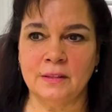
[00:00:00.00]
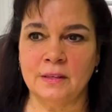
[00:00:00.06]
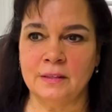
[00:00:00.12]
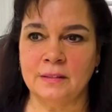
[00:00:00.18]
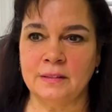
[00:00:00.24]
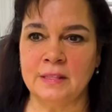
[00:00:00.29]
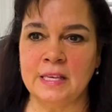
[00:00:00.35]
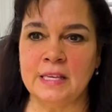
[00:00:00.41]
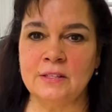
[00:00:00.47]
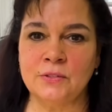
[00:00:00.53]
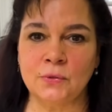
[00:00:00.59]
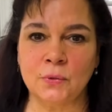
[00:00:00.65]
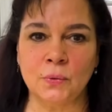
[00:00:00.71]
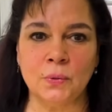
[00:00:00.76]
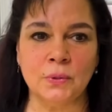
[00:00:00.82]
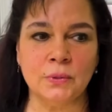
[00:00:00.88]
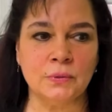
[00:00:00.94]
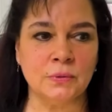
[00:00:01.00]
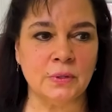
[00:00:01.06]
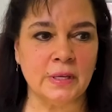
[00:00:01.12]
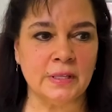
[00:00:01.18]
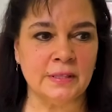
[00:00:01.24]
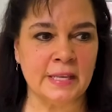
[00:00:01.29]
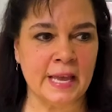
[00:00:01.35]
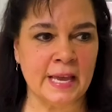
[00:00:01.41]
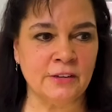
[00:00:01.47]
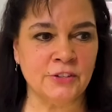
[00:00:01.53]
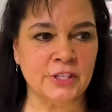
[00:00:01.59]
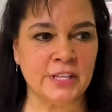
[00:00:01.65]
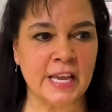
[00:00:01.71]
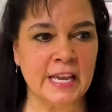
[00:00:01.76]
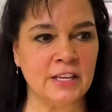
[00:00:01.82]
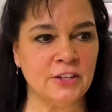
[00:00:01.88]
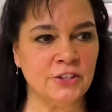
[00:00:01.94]
The
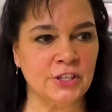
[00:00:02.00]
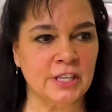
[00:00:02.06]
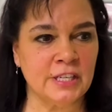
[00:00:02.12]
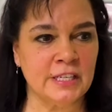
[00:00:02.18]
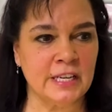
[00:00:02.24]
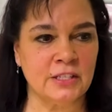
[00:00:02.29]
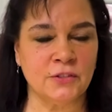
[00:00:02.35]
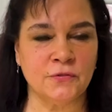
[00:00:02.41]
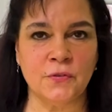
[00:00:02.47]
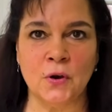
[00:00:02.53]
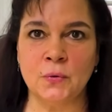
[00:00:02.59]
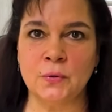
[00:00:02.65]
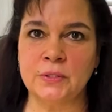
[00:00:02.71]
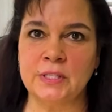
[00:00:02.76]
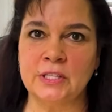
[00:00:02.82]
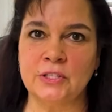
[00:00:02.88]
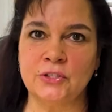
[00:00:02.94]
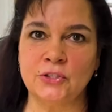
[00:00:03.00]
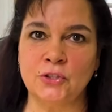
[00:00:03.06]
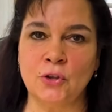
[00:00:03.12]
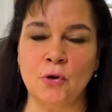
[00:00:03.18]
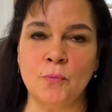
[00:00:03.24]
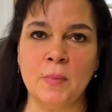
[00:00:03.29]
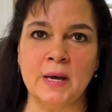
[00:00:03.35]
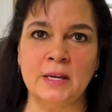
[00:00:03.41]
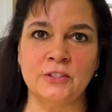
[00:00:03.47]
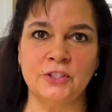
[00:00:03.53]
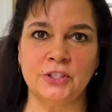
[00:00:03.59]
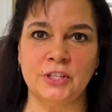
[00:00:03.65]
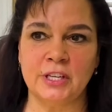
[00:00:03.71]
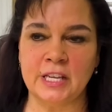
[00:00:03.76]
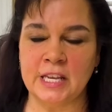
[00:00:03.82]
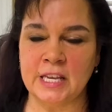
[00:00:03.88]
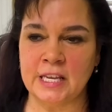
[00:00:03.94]
education is focusing so much
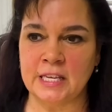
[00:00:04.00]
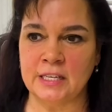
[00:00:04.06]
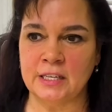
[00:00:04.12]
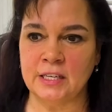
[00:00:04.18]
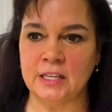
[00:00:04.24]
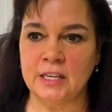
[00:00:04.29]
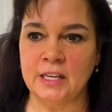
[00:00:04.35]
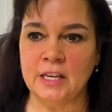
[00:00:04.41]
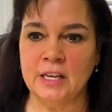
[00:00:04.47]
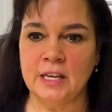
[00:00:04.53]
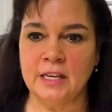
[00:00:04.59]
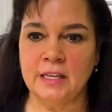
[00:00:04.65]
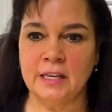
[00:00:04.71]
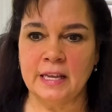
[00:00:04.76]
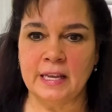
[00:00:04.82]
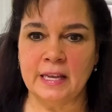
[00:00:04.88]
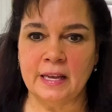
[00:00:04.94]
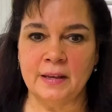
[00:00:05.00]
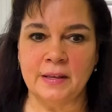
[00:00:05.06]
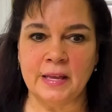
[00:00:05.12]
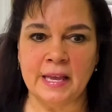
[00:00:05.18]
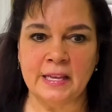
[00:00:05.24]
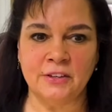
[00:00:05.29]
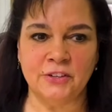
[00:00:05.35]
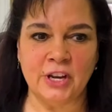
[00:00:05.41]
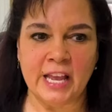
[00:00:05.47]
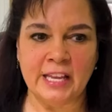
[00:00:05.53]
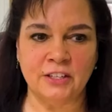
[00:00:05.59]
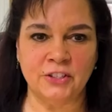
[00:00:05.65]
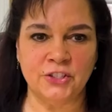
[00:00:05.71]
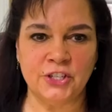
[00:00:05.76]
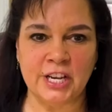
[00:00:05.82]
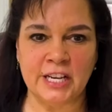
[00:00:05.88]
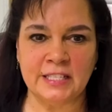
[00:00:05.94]
in
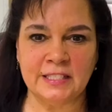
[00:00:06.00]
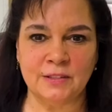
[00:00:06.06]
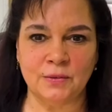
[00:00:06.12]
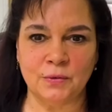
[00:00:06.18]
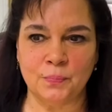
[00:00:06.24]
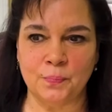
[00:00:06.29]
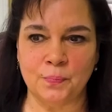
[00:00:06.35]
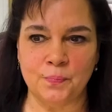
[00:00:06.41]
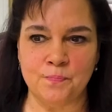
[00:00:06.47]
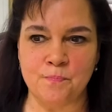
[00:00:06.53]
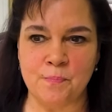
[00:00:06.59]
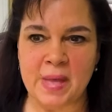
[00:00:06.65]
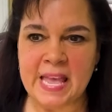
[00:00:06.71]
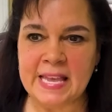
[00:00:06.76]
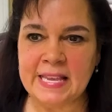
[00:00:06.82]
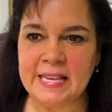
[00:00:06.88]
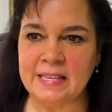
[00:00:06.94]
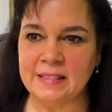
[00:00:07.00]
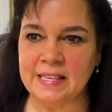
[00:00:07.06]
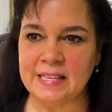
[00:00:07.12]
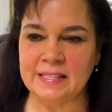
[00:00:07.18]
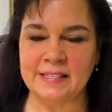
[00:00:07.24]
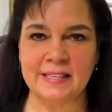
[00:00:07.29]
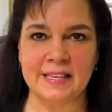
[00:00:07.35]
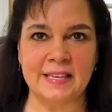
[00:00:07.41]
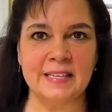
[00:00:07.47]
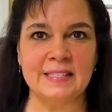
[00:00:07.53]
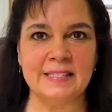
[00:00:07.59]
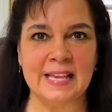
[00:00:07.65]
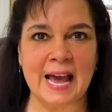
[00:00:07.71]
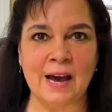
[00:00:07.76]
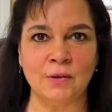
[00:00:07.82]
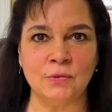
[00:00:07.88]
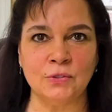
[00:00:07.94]
just making these kids
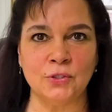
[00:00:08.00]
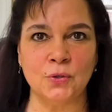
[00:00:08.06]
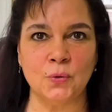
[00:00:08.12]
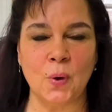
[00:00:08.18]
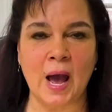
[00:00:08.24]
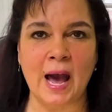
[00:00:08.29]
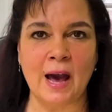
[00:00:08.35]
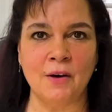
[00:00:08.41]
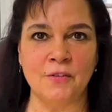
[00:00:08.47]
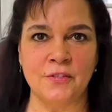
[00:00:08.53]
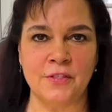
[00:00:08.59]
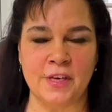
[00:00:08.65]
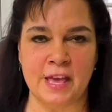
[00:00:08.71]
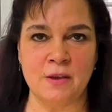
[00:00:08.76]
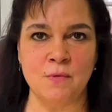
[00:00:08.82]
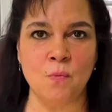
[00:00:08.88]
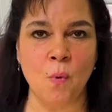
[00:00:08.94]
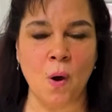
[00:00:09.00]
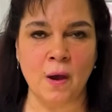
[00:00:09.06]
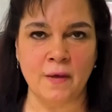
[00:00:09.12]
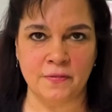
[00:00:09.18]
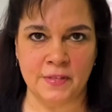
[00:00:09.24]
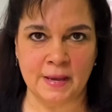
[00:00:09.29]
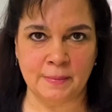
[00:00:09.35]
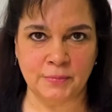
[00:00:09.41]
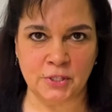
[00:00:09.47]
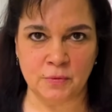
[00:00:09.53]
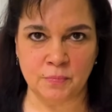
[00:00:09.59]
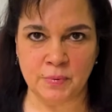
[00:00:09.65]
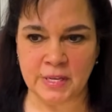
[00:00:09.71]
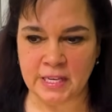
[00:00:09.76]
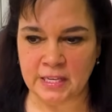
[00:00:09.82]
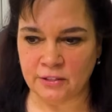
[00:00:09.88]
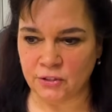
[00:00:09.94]
out to how they want them to
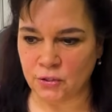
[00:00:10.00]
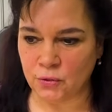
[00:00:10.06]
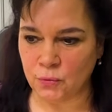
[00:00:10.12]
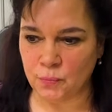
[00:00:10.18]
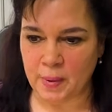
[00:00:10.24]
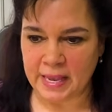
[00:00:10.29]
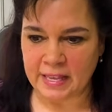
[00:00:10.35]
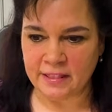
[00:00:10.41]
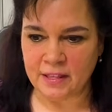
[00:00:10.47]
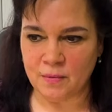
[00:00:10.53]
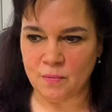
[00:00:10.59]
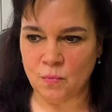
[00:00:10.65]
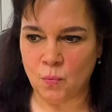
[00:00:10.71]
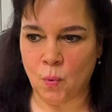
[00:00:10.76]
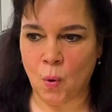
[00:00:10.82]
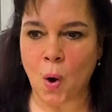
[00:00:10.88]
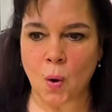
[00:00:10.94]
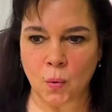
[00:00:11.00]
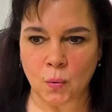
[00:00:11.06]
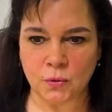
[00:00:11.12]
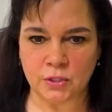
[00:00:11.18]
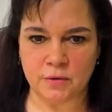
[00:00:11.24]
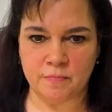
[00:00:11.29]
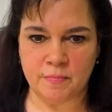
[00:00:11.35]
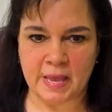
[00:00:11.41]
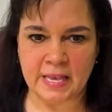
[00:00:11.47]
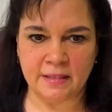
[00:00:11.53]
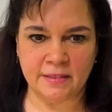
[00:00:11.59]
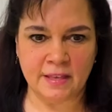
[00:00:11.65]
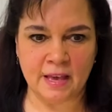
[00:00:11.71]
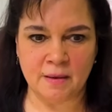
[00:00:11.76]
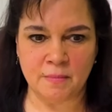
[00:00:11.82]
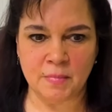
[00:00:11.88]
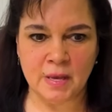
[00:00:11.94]
be, to make them woke, to make
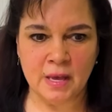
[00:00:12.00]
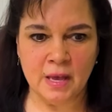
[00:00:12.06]
them